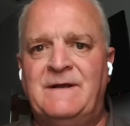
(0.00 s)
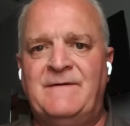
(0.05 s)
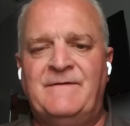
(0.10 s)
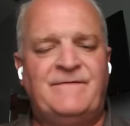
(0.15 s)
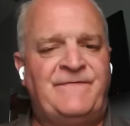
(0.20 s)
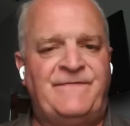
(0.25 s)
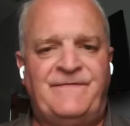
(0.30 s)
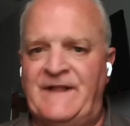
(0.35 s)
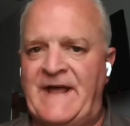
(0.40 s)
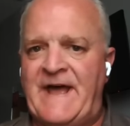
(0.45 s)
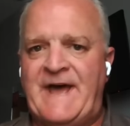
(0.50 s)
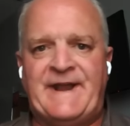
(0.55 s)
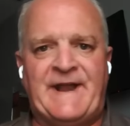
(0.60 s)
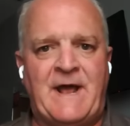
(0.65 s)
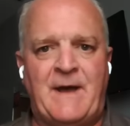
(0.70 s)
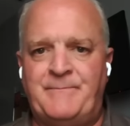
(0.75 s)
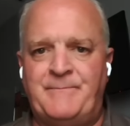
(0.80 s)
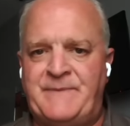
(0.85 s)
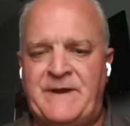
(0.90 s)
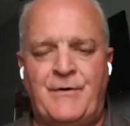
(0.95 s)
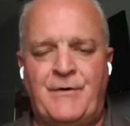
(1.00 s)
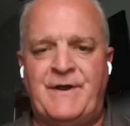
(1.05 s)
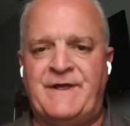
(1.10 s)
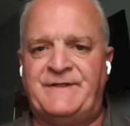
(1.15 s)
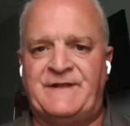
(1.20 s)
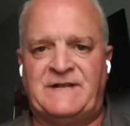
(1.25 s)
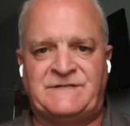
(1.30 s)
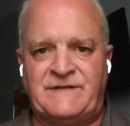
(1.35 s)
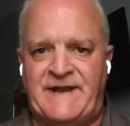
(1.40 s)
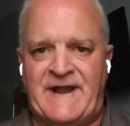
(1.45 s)
flat out, period.
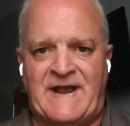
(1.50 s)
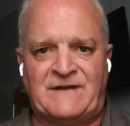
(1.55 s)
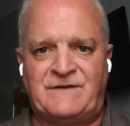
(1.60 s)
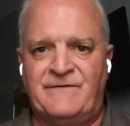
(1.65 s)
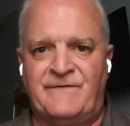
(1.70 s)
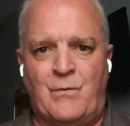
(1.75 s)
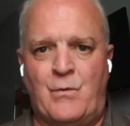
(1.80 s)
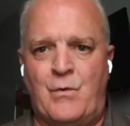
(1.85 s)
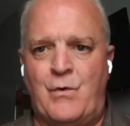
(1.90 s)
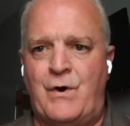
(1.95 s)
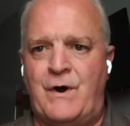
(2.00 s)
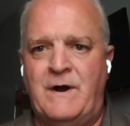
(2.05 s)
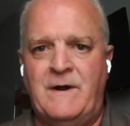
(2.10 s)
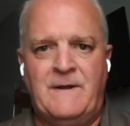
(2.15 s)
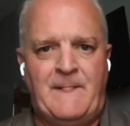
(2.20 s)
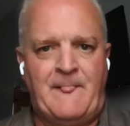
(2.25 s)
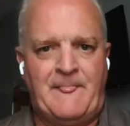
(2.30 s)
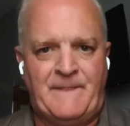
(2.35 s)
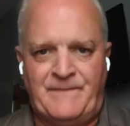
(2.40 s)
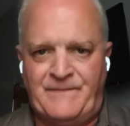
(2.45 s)
That's an act of war.